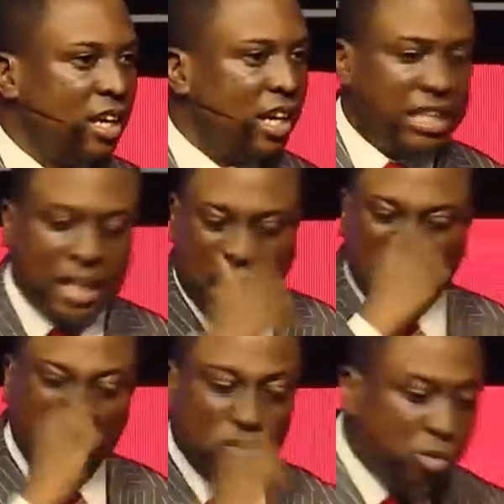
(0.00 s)
He said, how
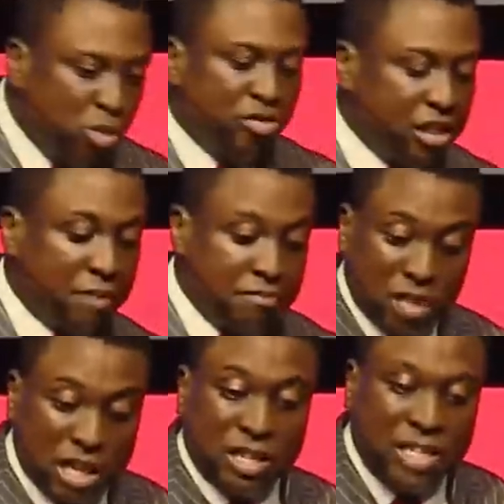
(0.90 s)
do you move? He said,
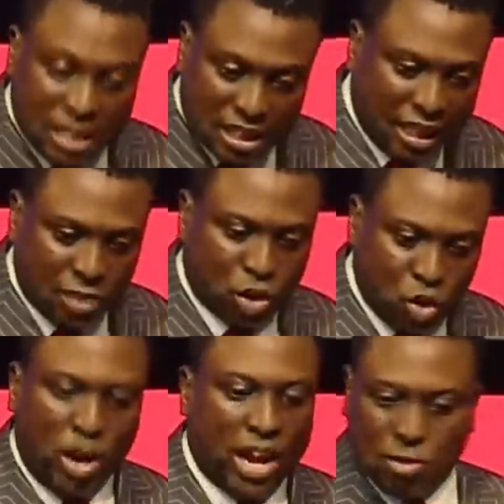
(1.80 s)
the distance
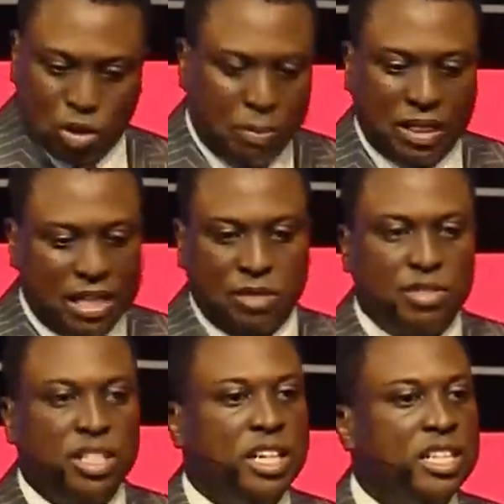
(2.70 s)
between where I am to partner is
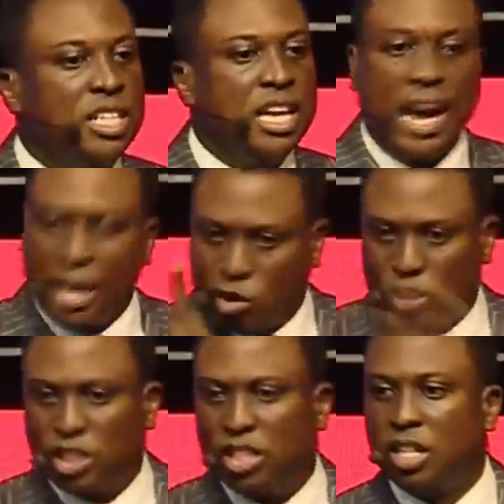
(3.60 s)
fifteen years. I got
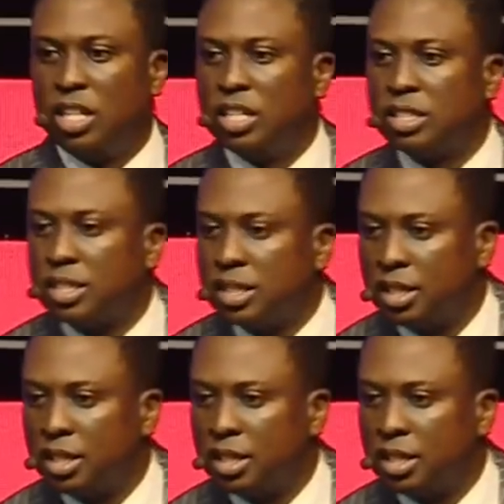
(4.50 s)
it in three years.